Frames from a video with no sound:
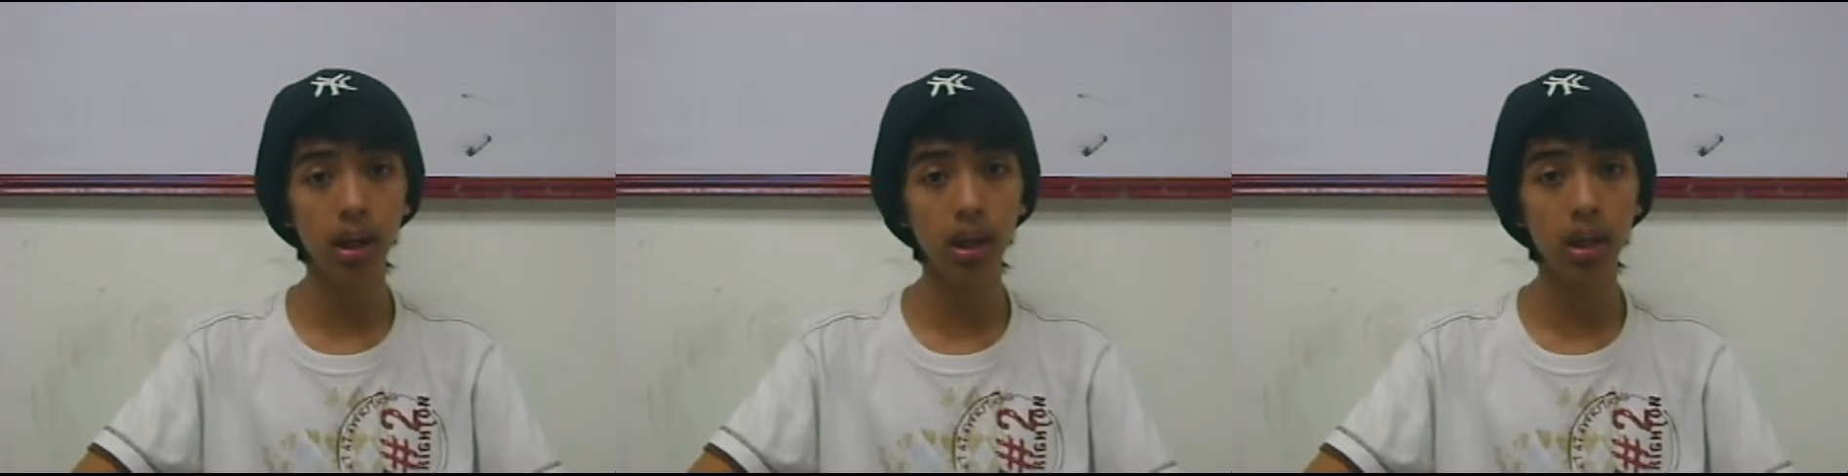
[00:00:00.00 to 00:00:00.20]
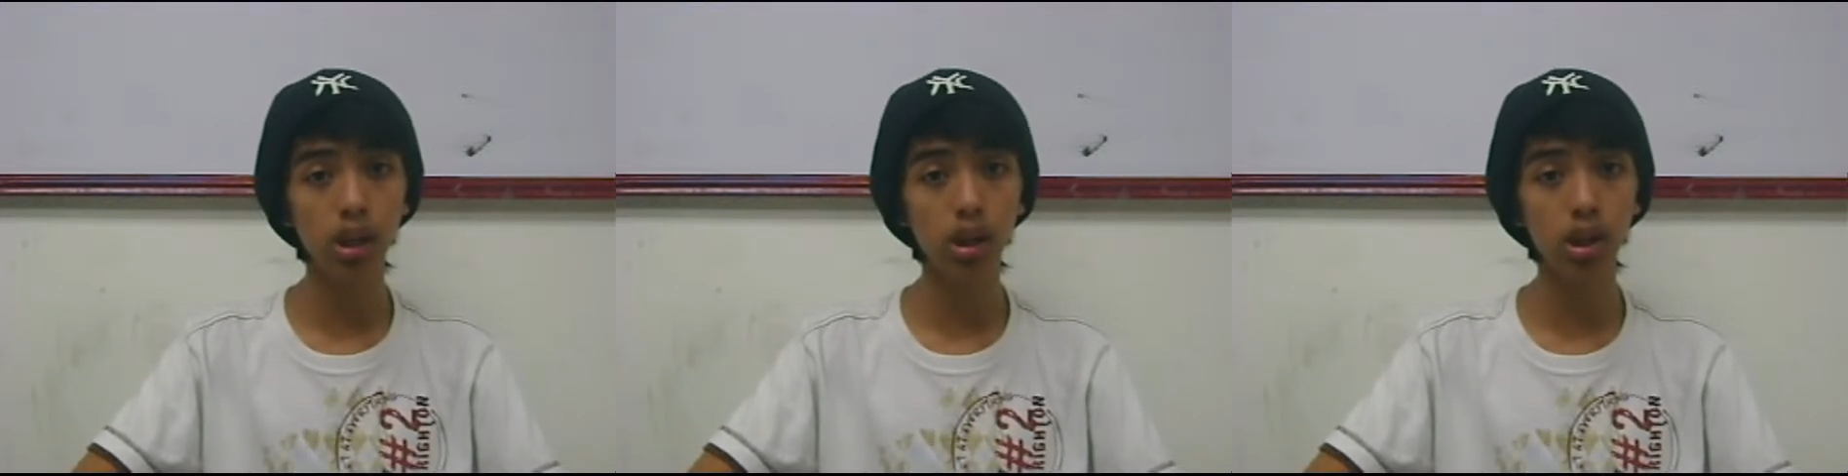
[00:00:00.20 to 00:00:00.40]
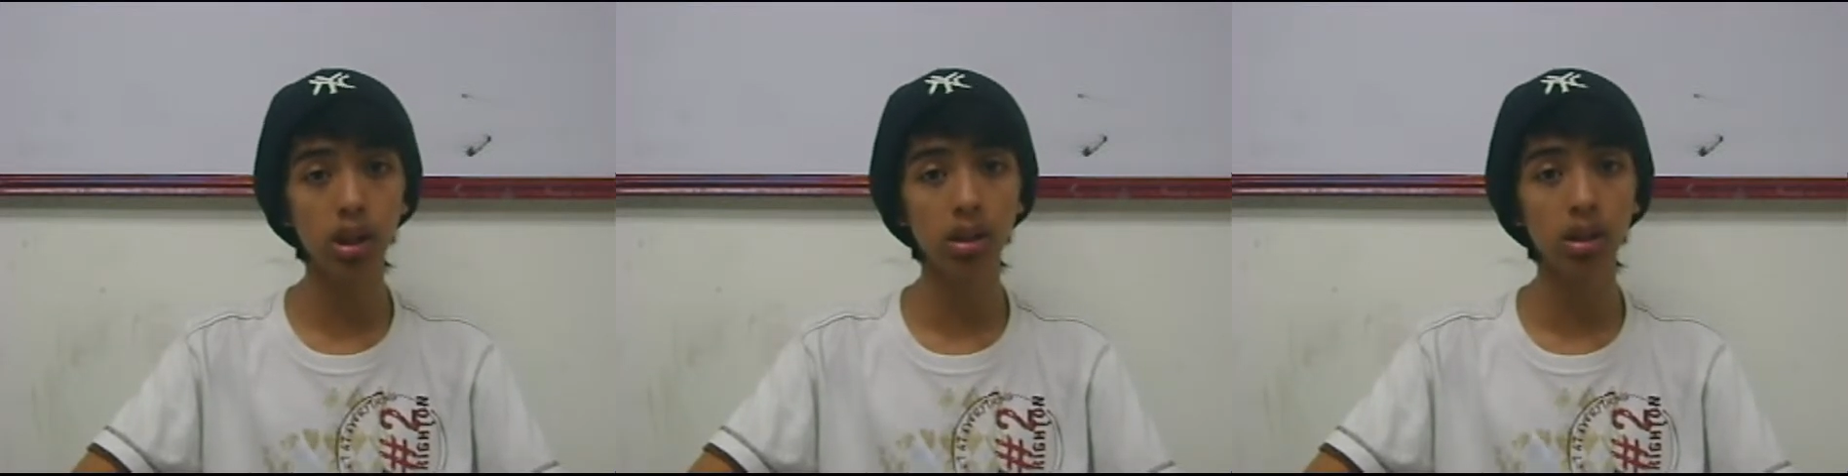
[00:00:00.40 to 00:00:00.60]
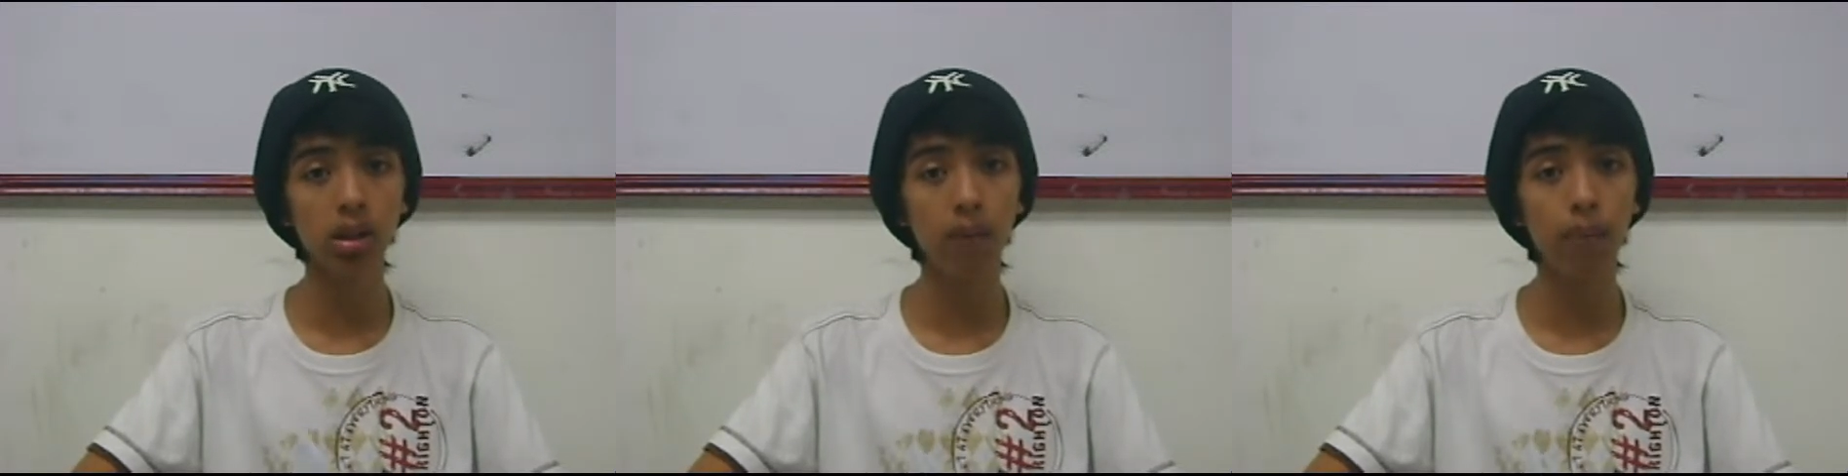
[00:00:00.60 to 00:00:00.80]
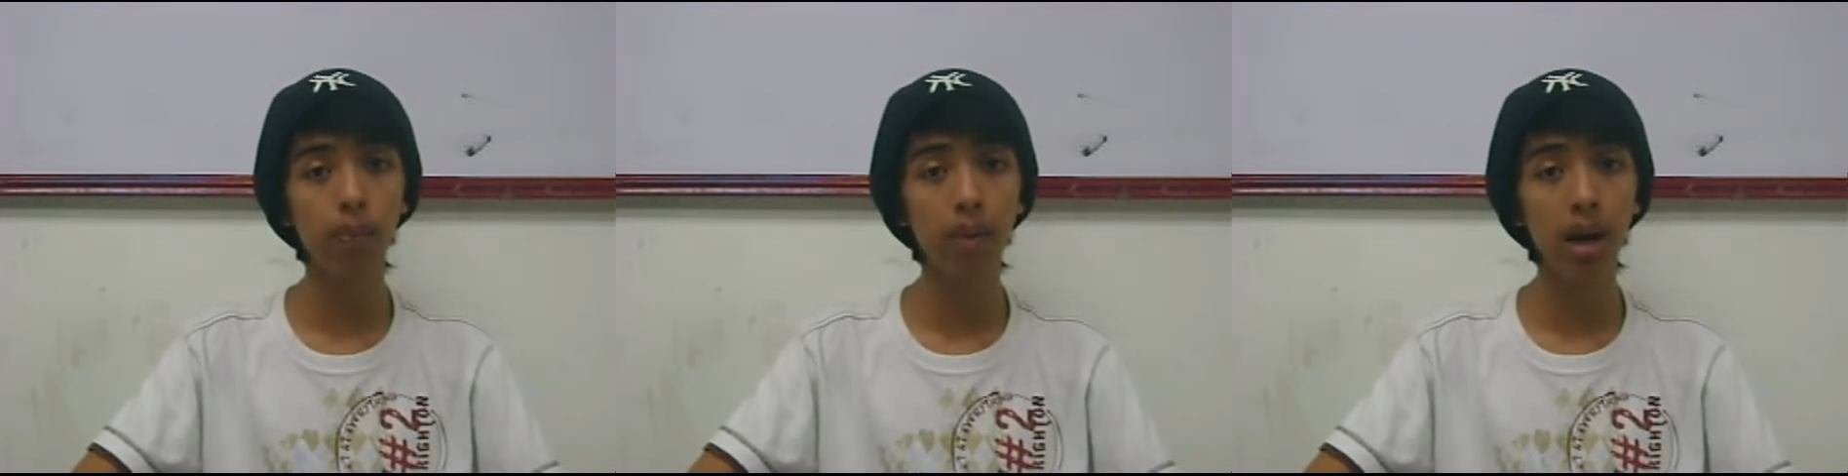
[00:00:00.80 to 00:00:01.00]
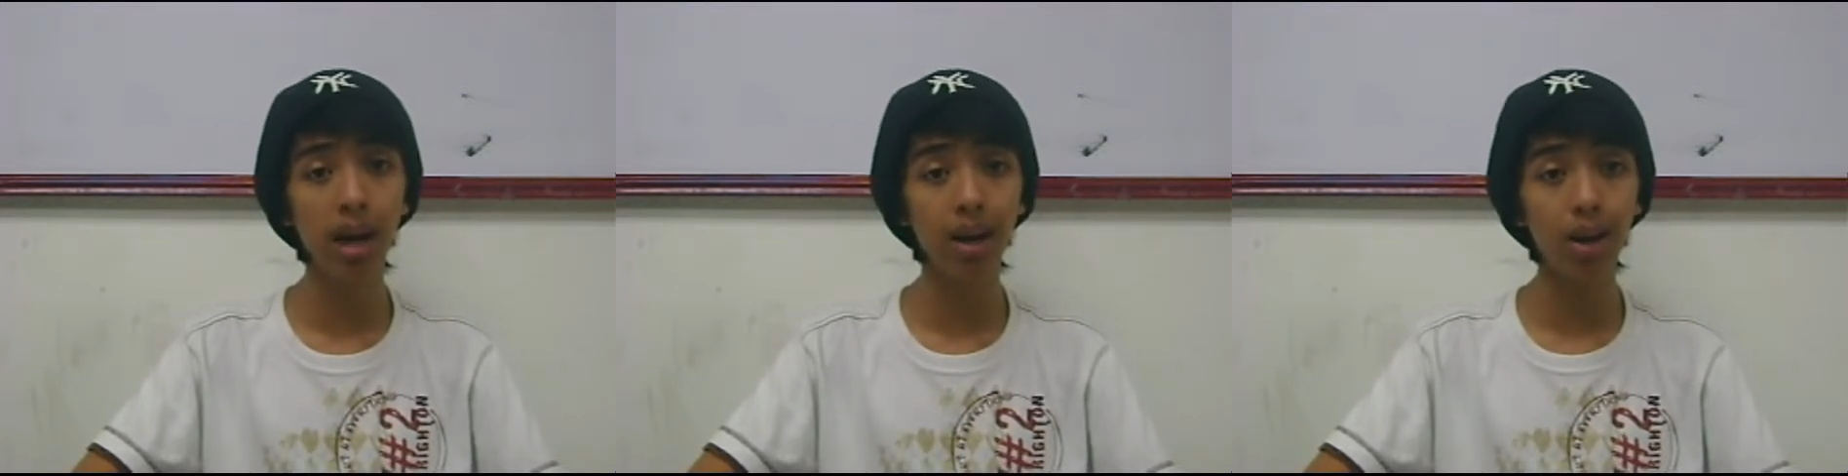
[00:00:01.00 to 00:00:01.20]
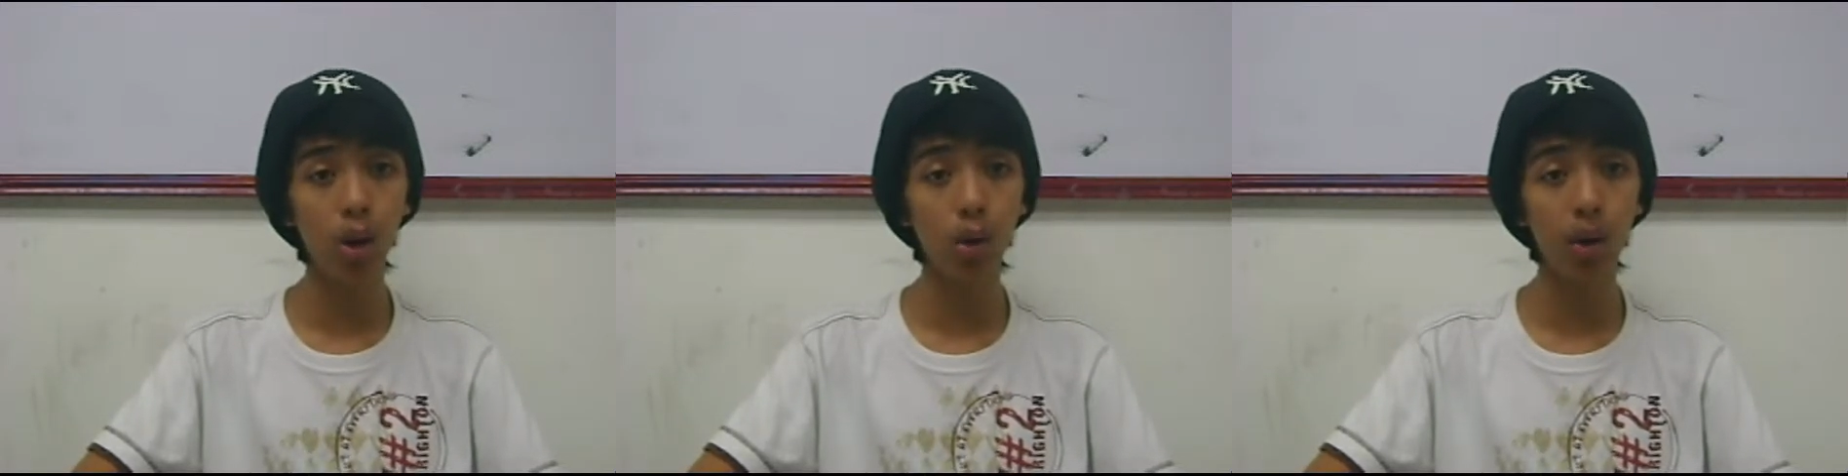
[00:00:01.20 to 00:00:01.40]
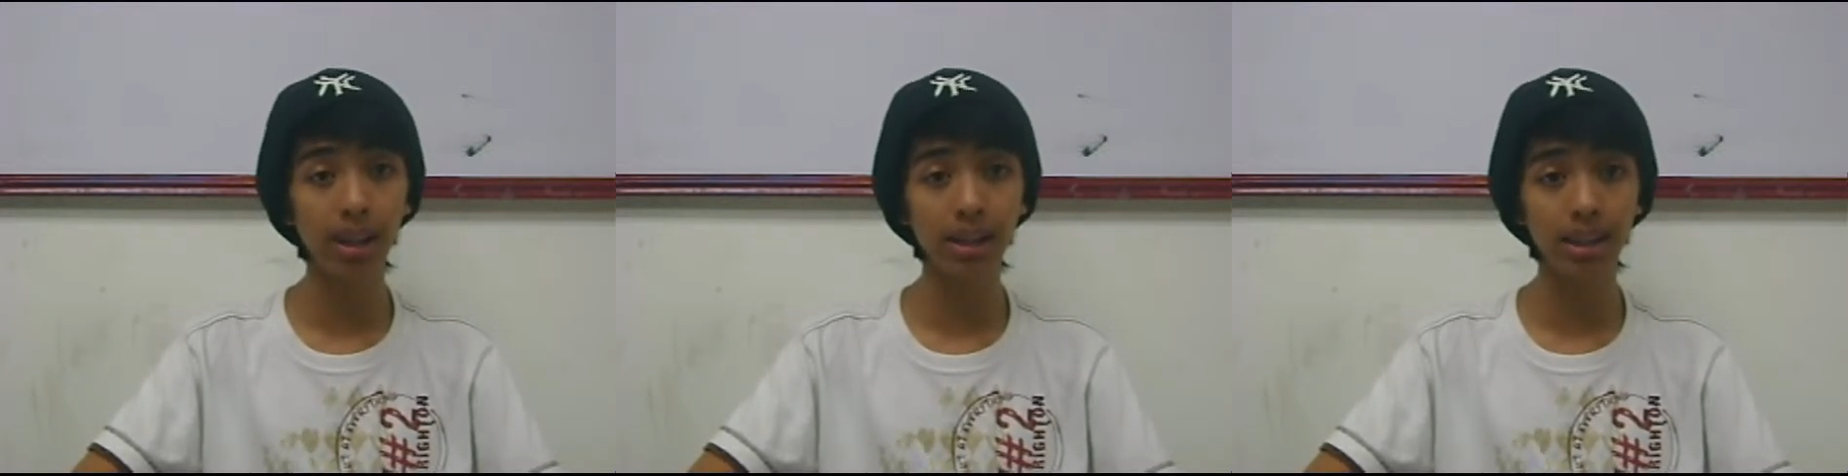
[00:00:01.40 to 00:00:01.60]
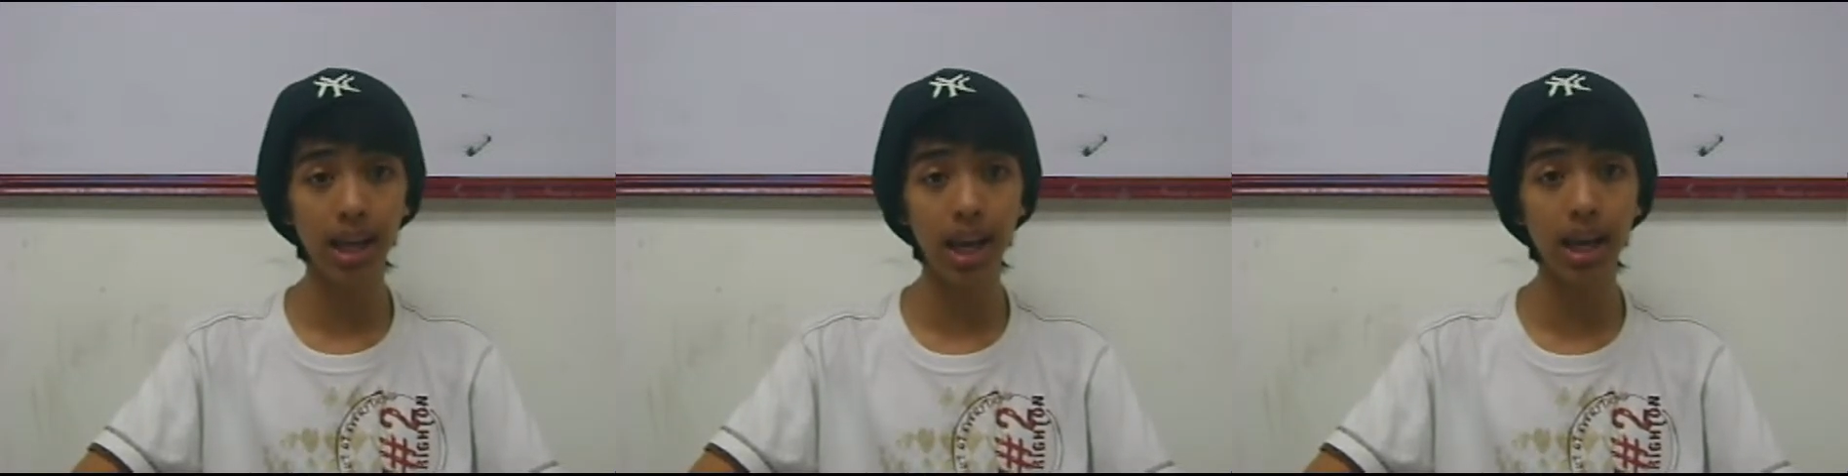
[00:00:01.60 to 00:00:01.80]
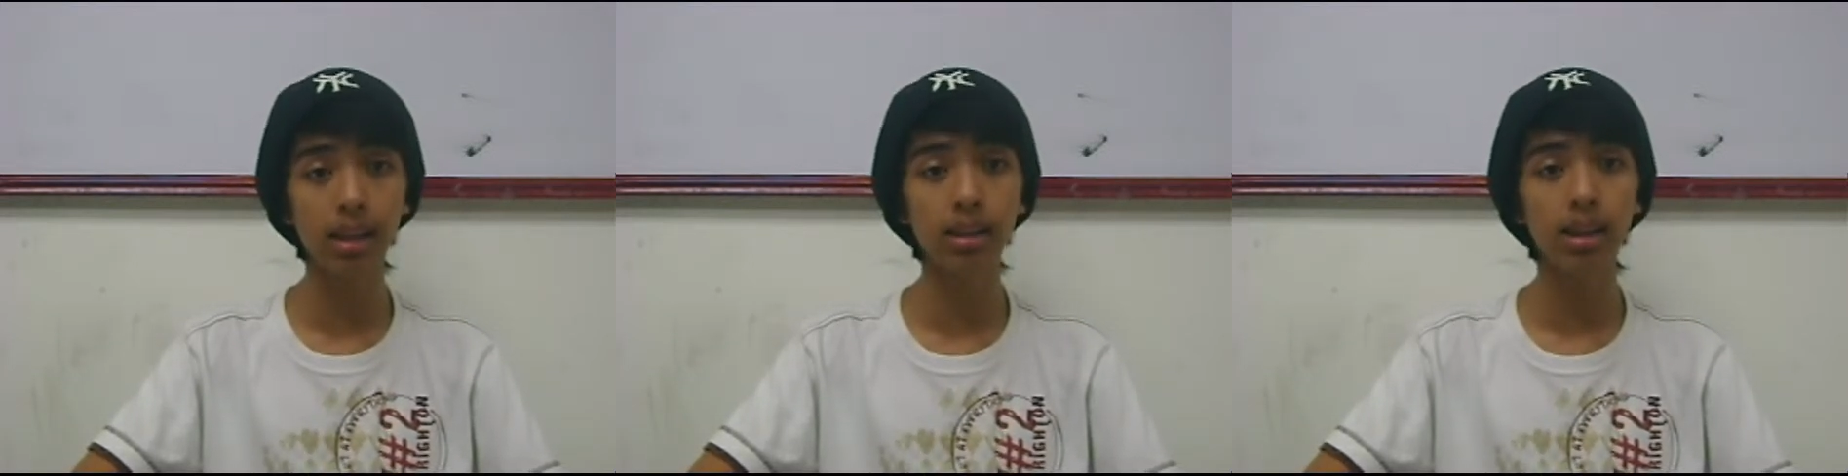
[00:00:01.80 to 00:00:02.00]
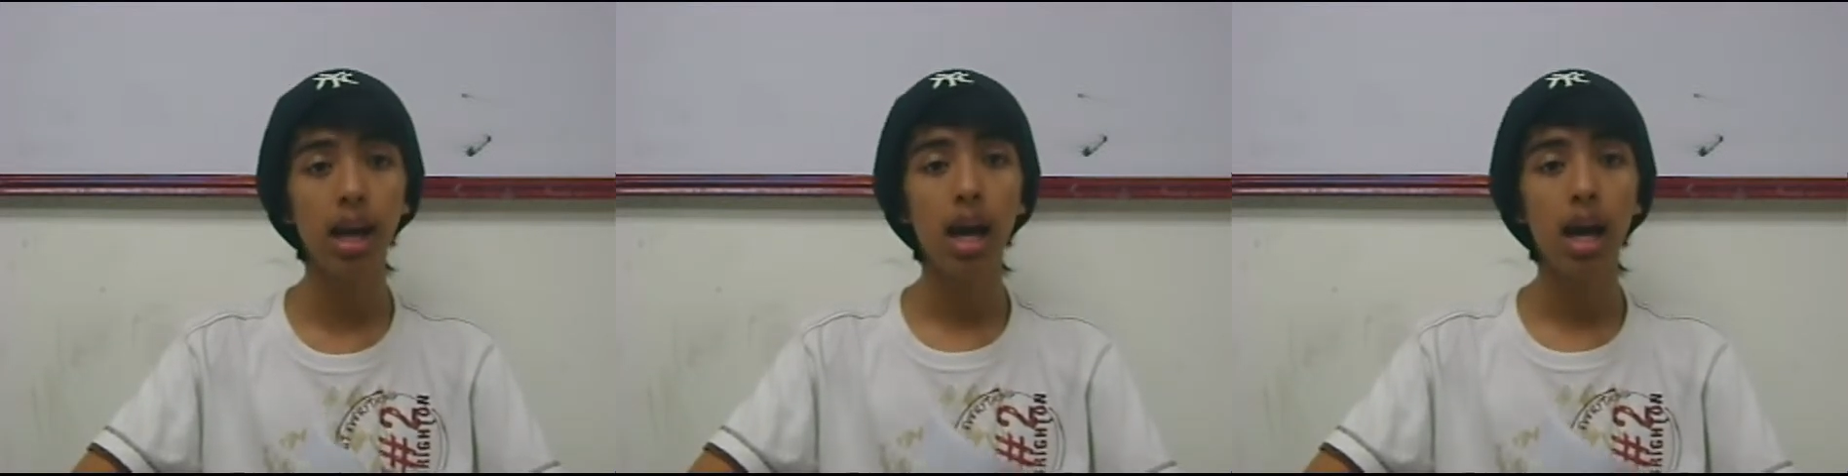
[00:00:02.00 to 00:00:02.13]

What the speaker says: editions of Mac OS X